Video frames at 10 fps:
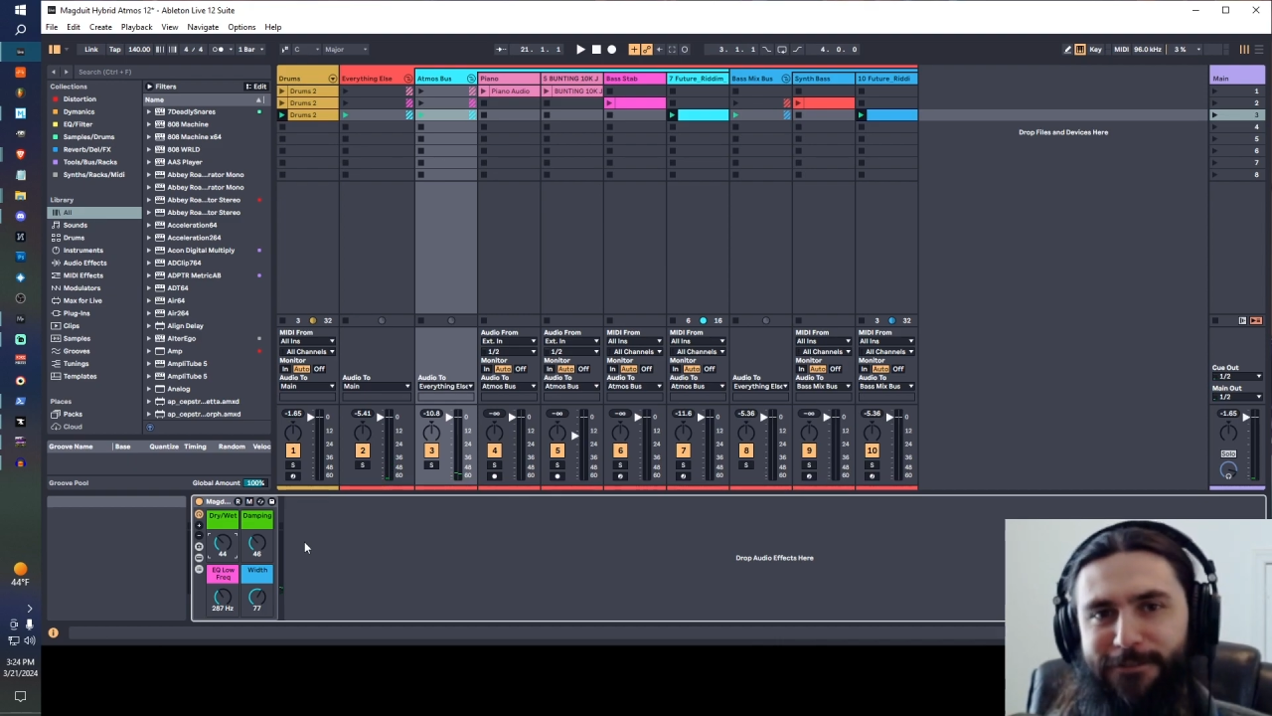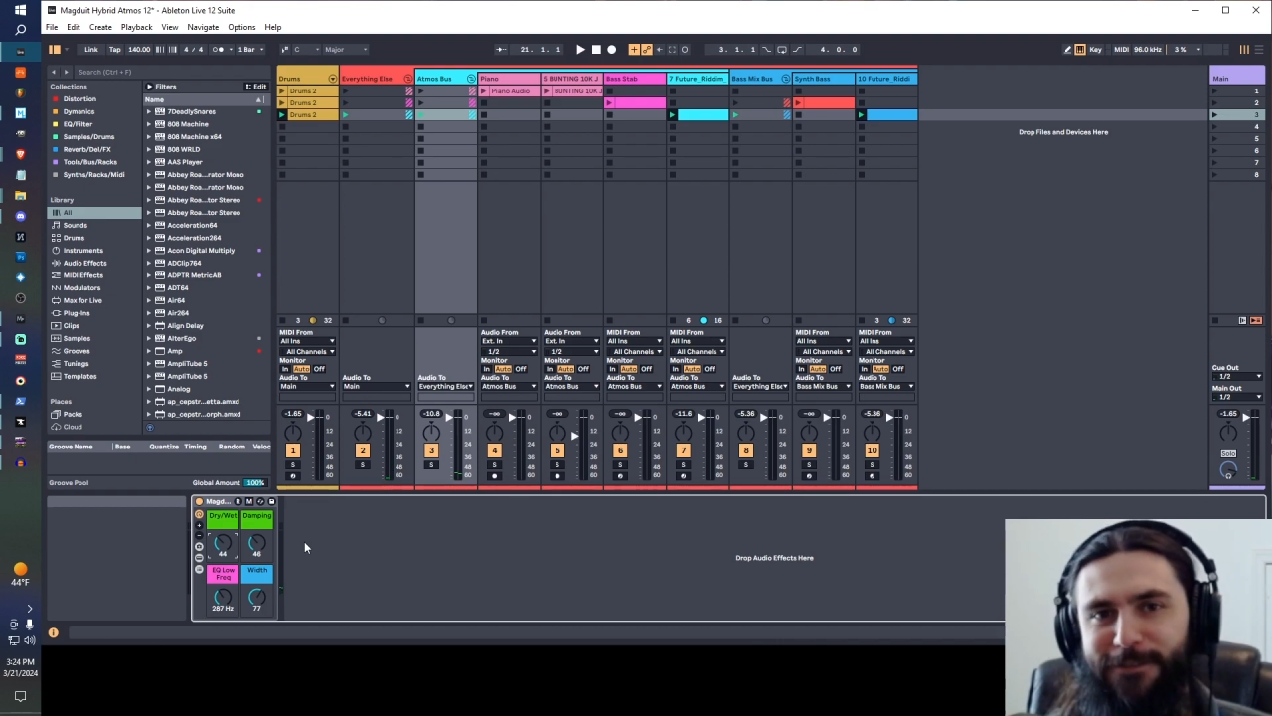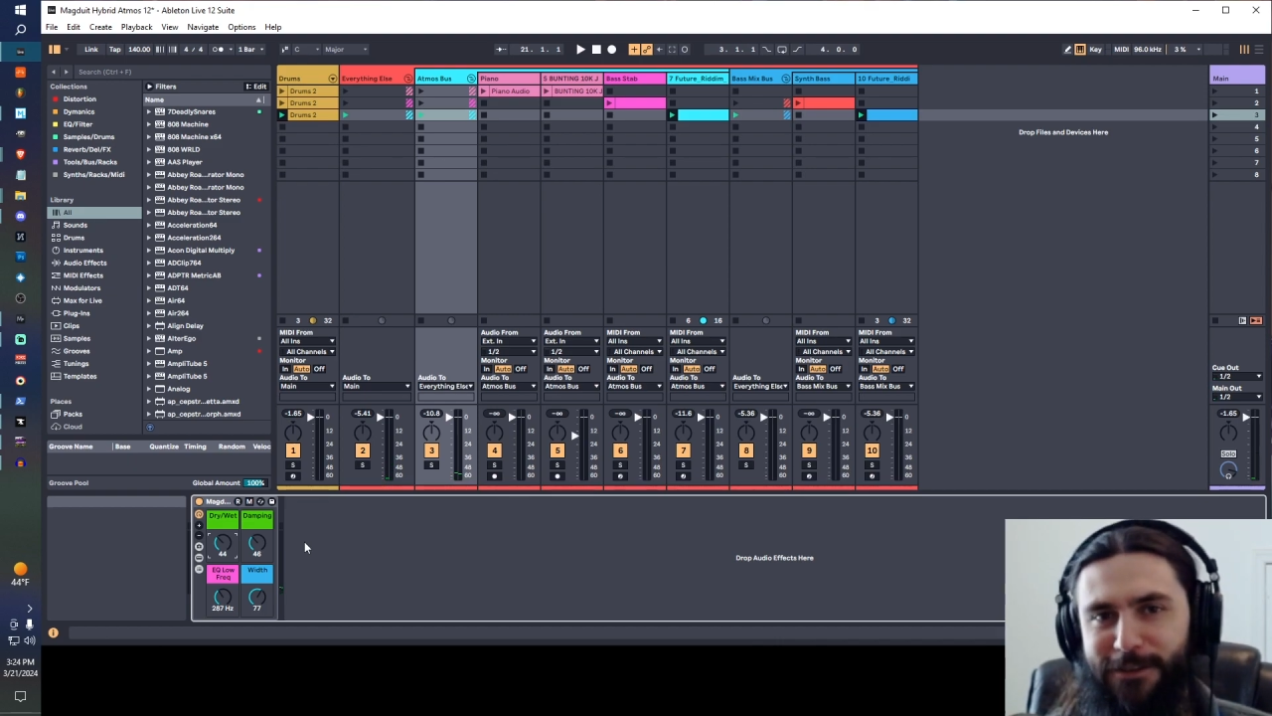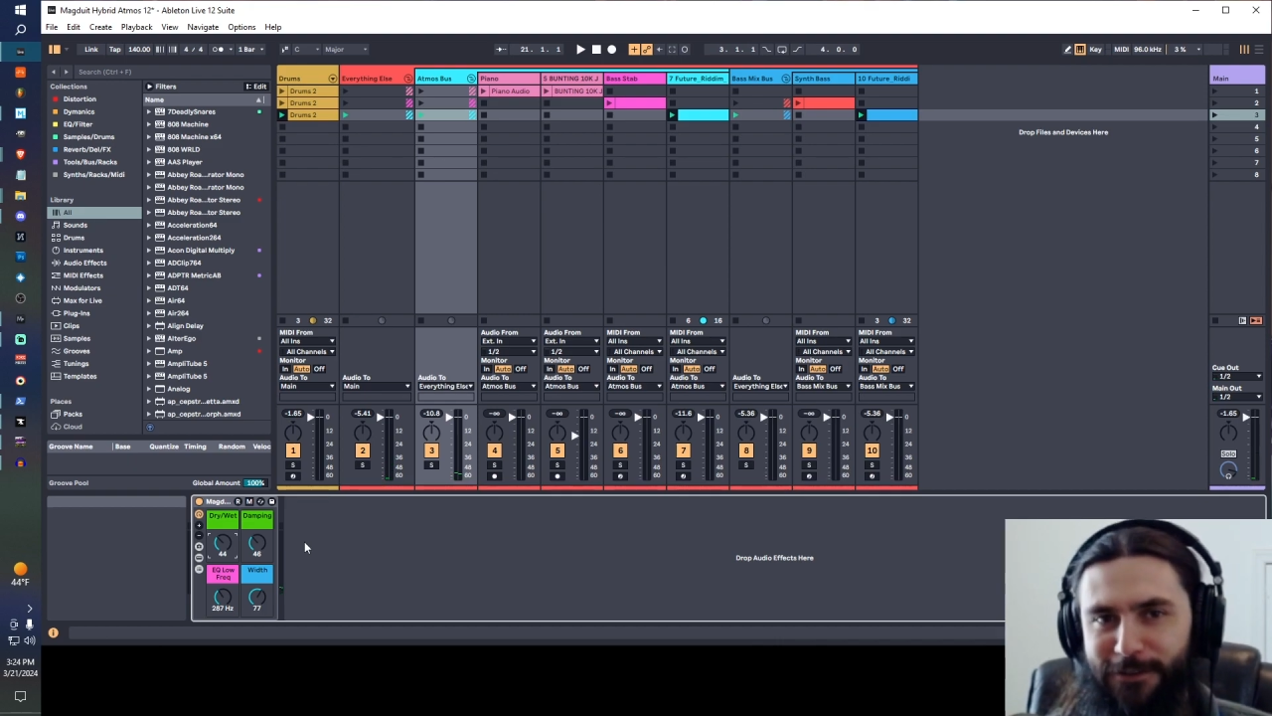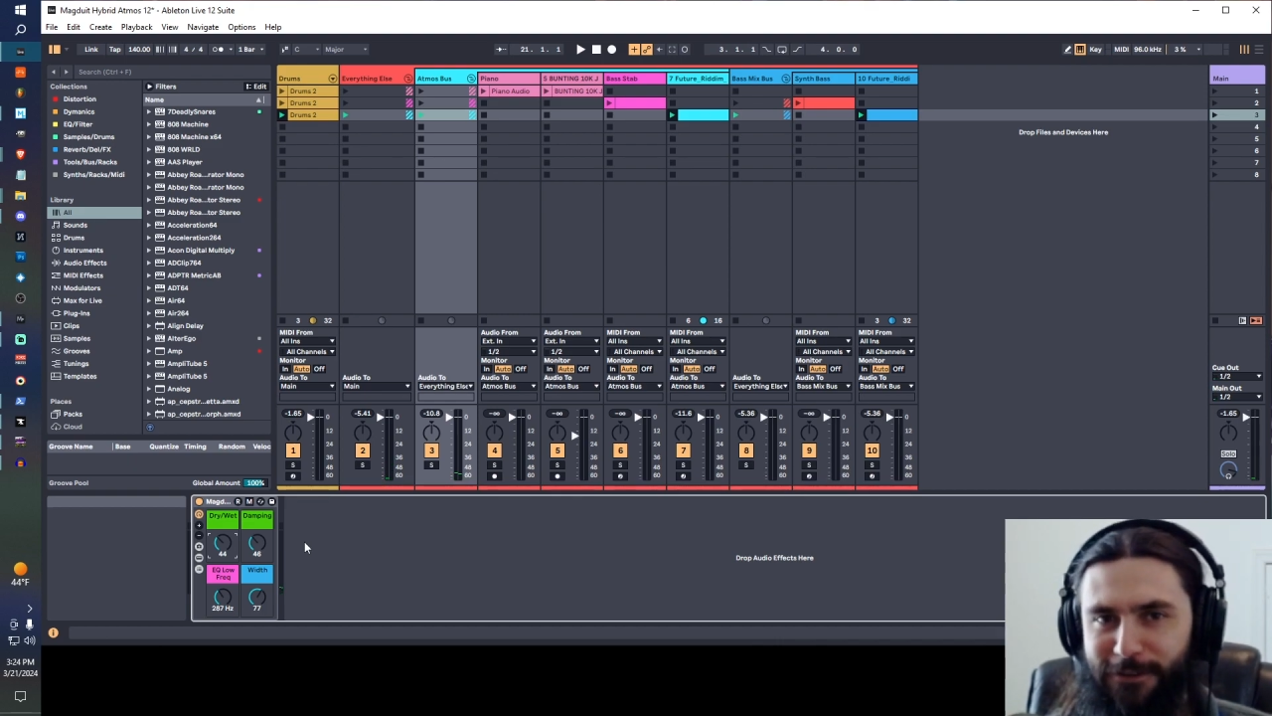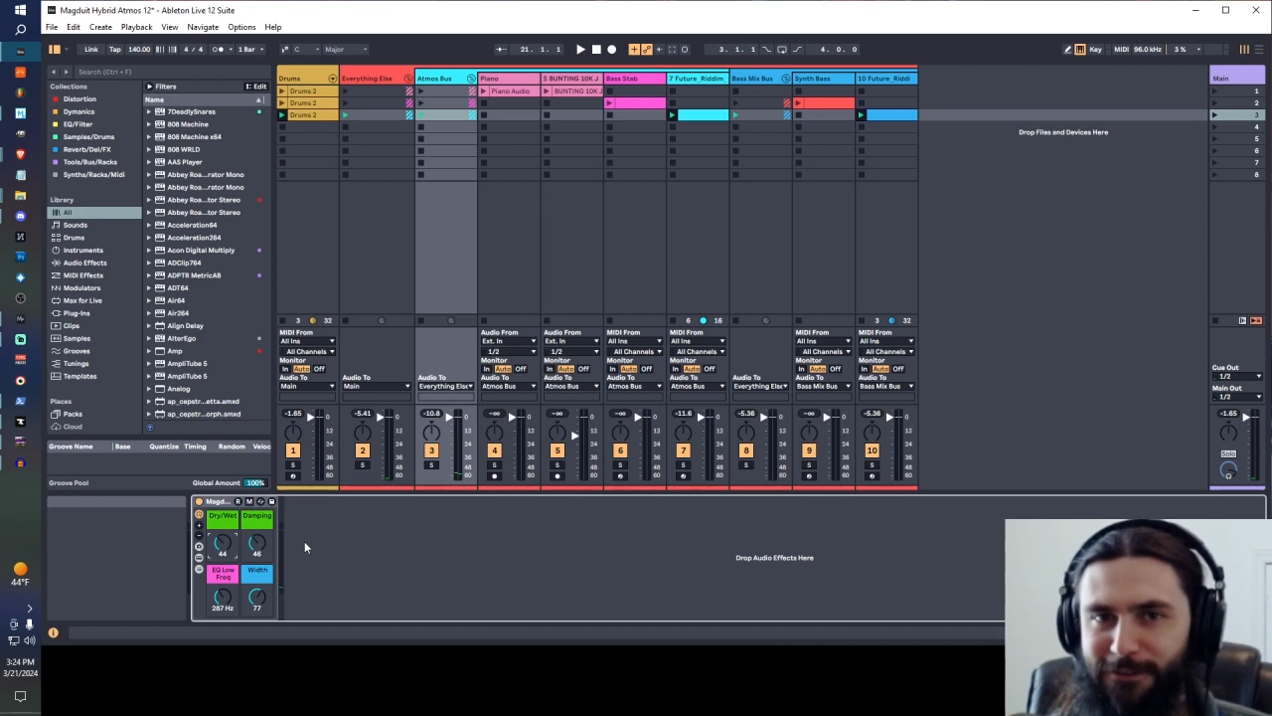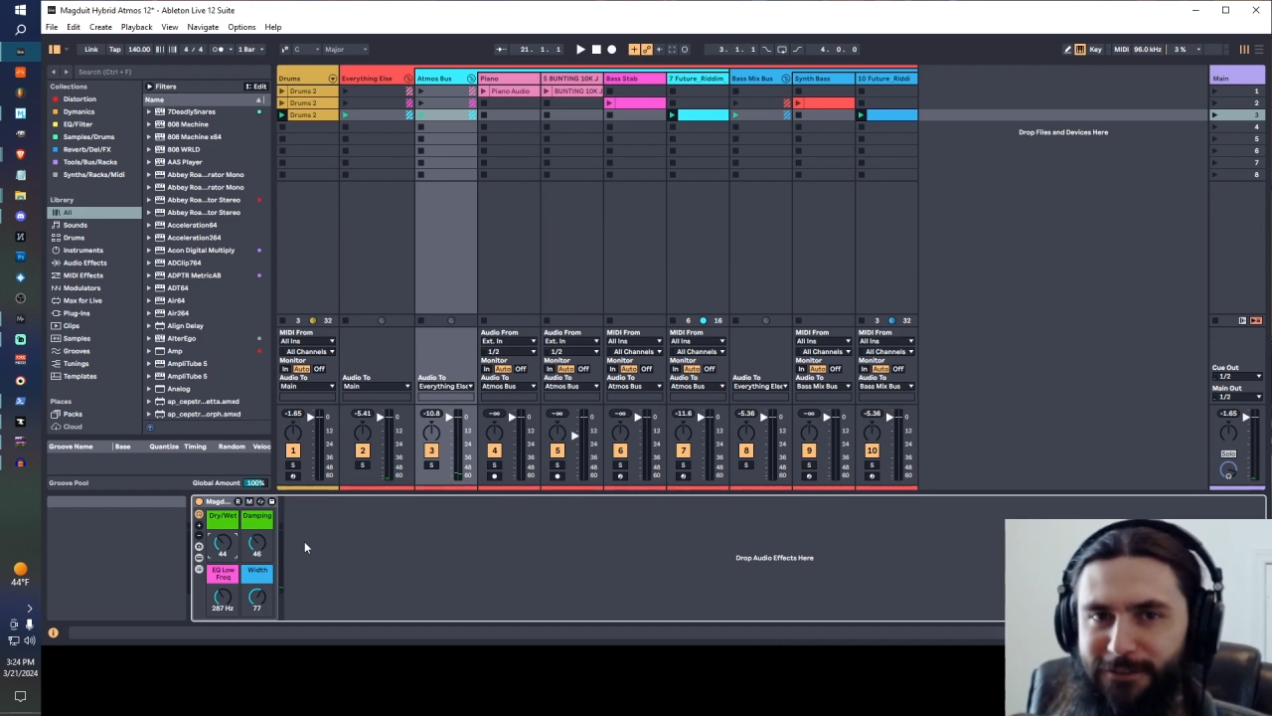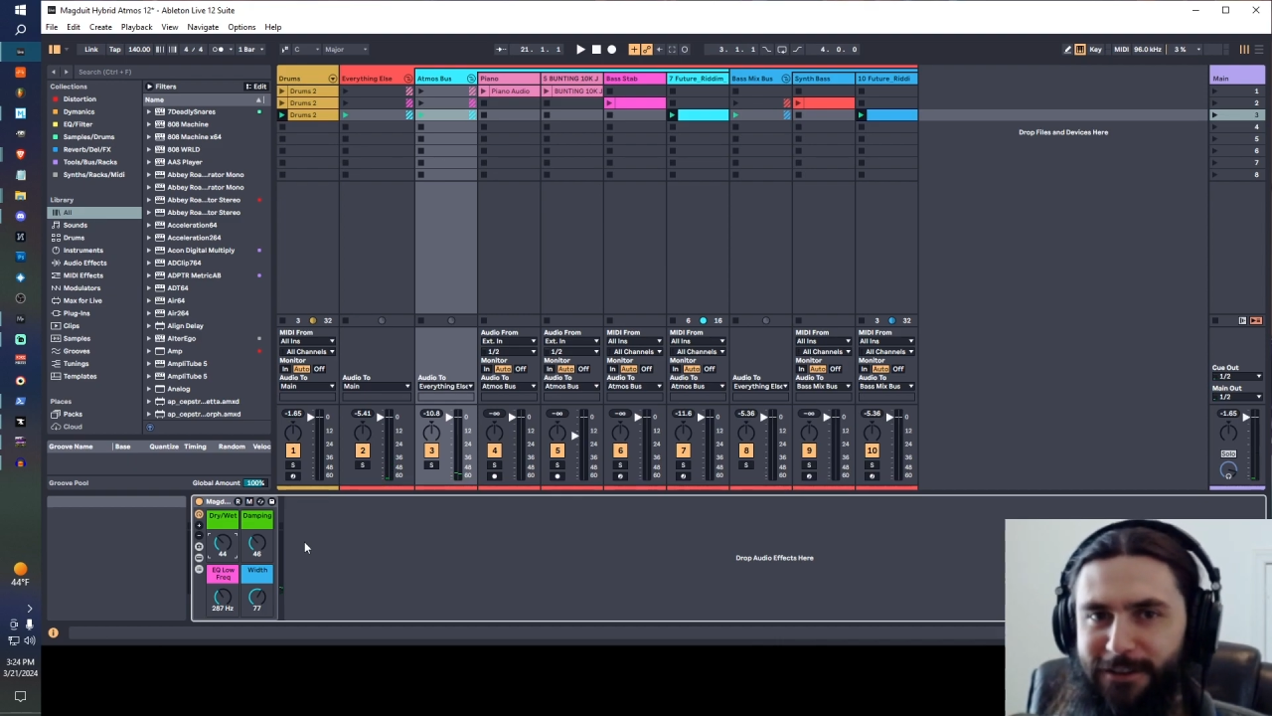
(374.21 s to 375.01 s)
feels